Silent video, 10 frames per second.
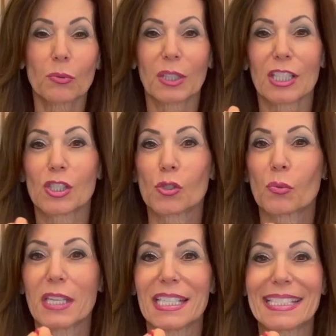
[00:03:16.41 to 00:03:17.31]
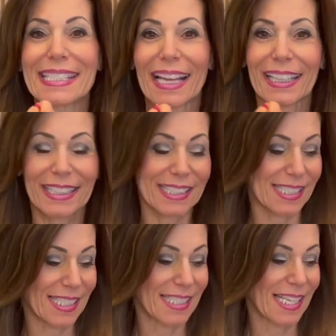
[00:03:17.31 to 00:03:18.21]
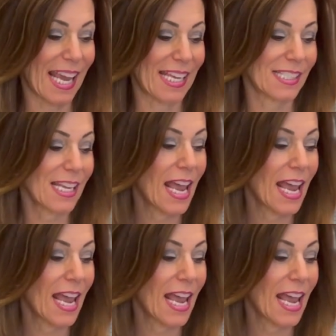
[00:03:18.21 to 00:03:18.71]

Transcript: really sweet delicacy taste.